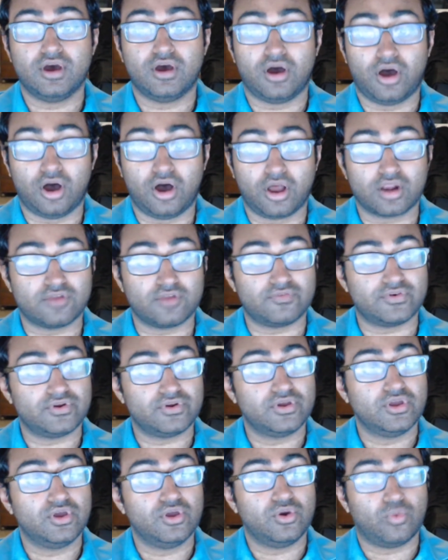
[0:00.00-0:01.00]
Oliver
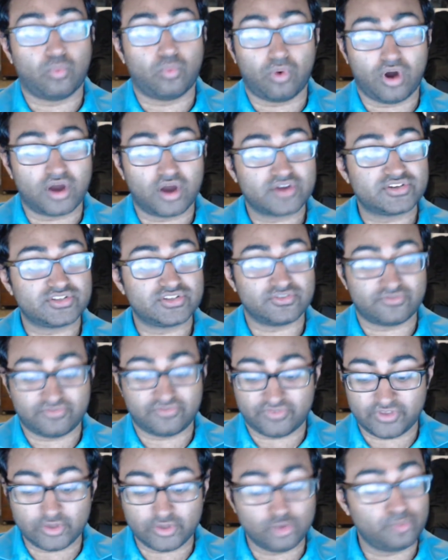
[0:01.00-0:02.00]
walked a
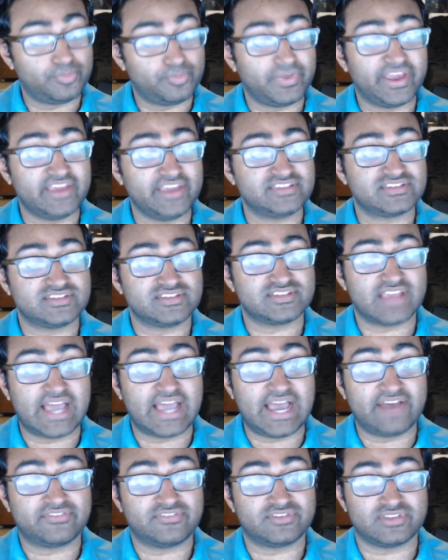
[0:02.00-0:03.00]
few paces
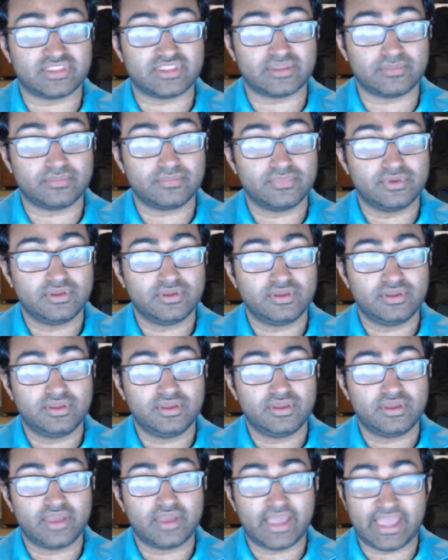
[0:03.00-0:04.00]
after them,
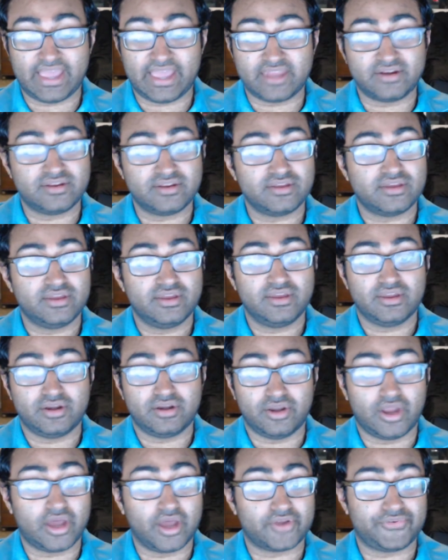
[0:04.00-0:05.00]
and,
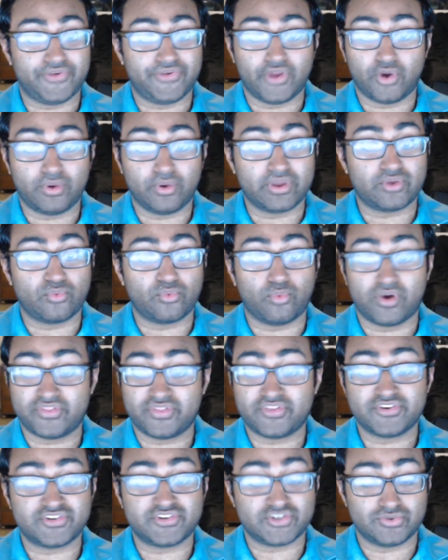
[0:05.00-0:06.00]
not knowing
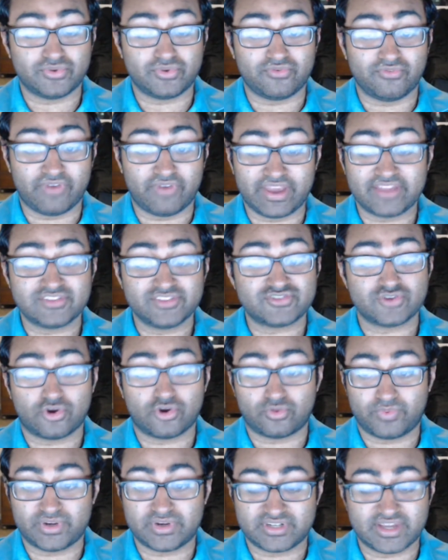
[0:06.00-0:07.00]
whether to advance or
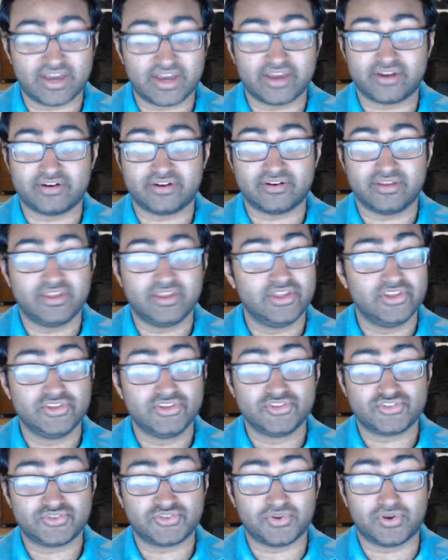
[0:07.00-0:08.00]
retire,
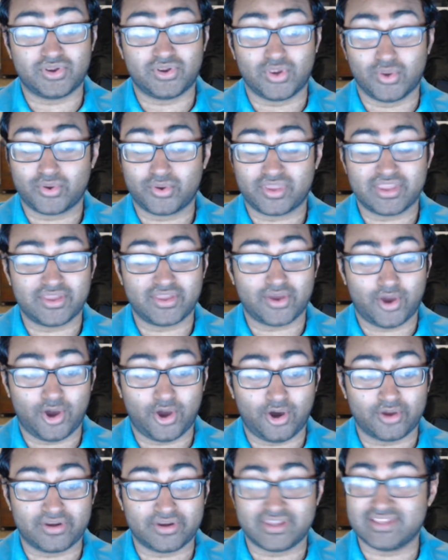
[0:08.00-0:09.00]
stood looking
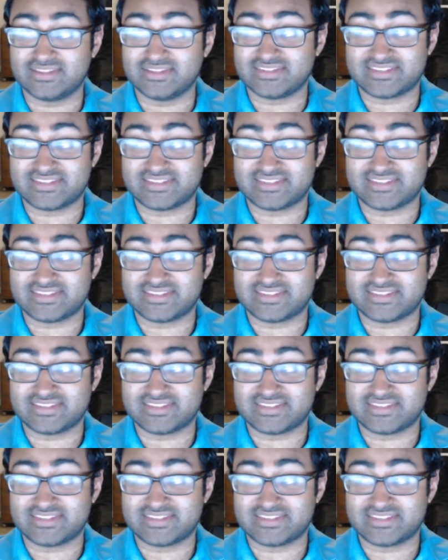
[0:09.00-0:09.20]
on in